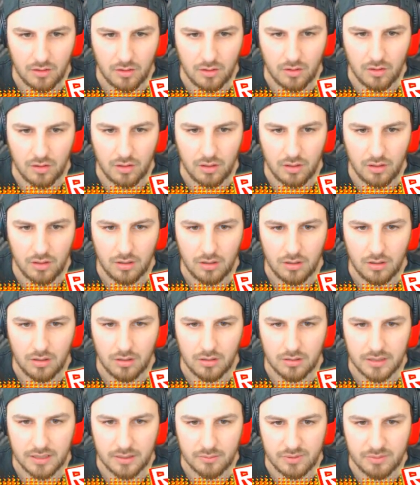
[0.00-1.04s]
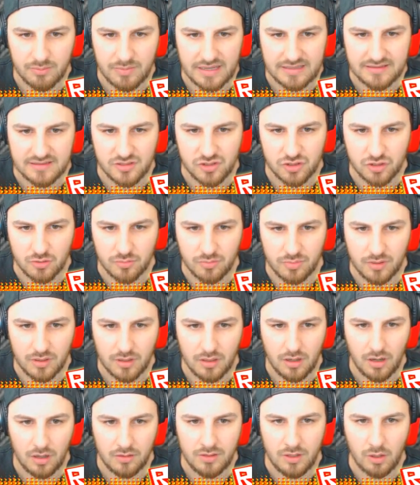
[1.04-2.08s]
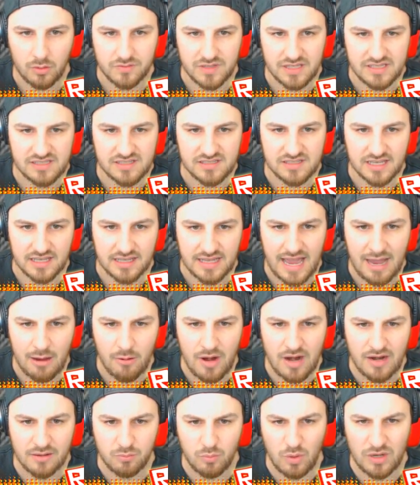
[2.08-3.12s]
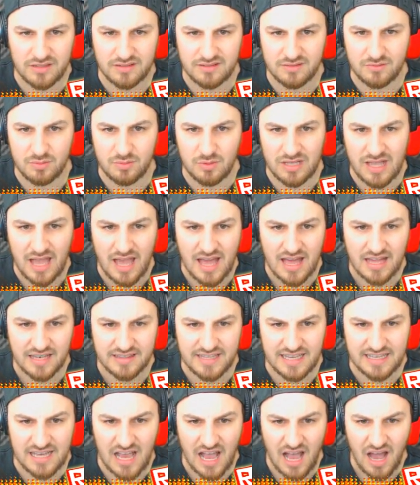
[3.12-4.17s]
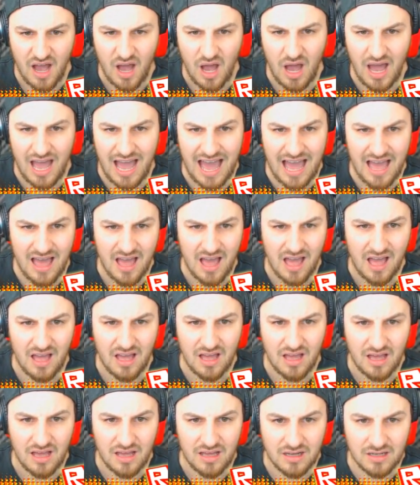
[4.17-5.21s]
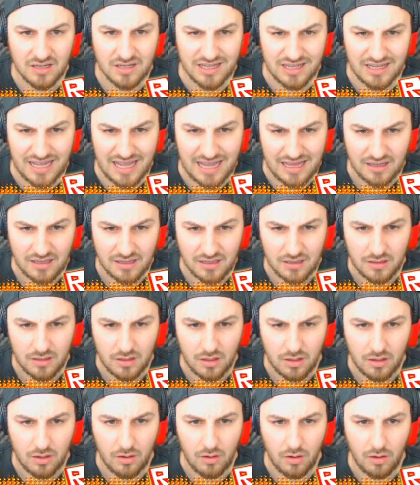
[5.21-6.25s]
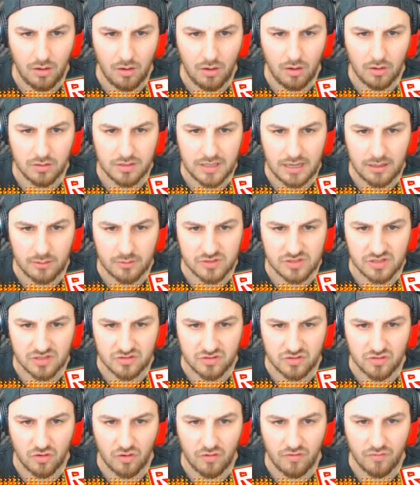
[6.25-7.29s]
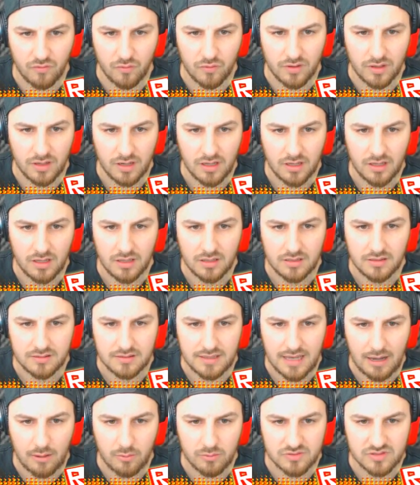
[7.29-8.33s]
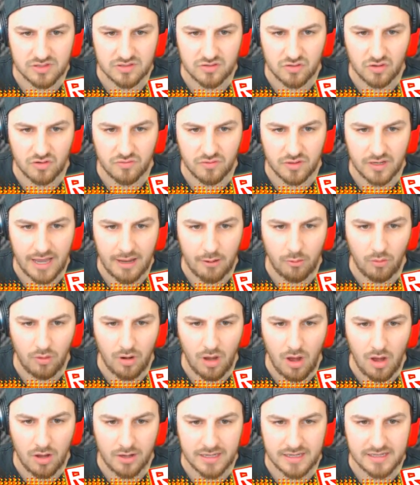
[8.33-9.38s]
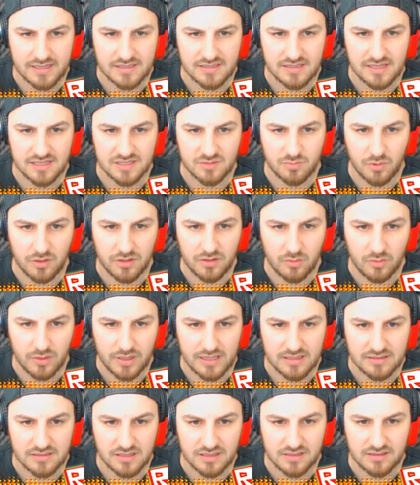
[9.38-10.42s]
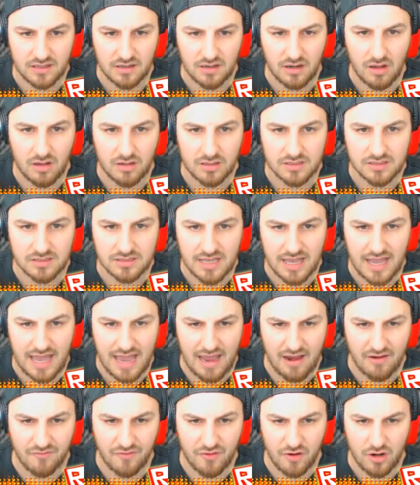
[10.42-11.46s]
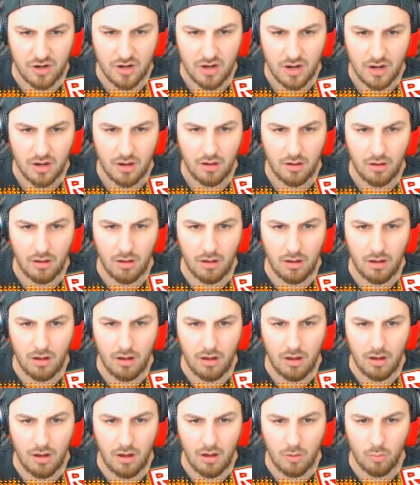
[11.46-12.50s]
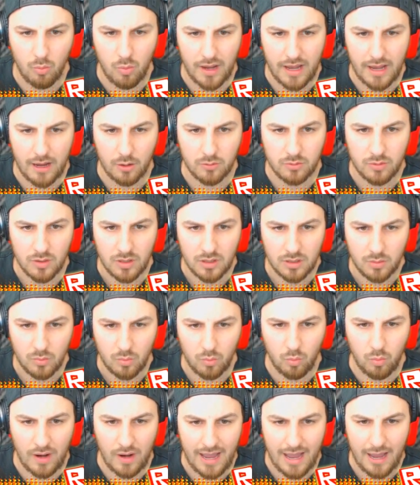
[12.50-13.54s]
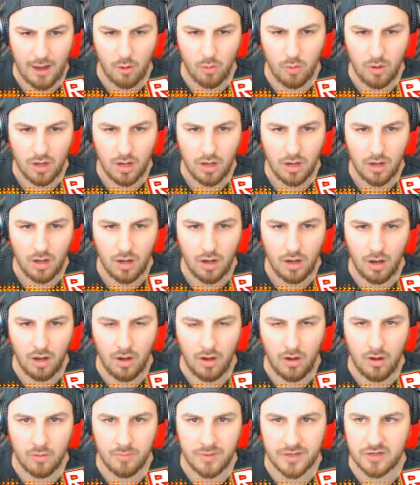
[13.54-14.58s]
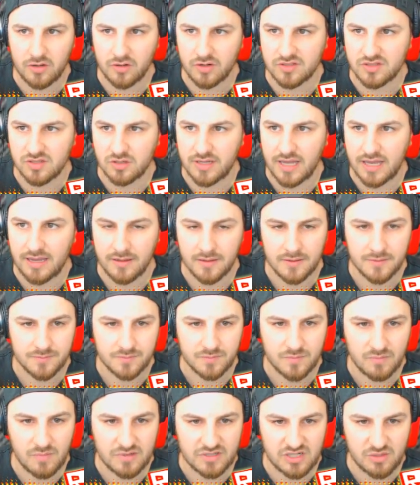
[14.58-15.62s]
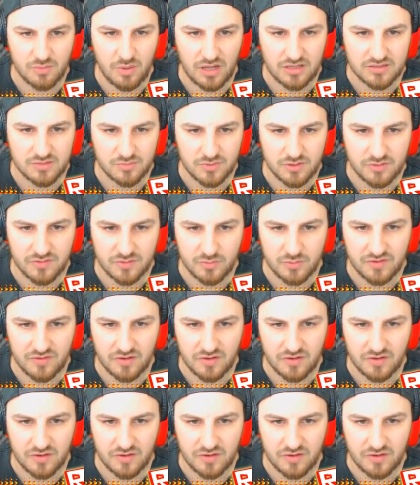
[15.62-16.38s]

Oh, okay, we made the jump. Oh no, this is it. How, what? This, ha! Oh, that was a tough one. That was a tough one. How long is this, by the way? It's like the longest ever. Oh, wow. Wow. Oh my goodness. Okay, Mission Impossible movie.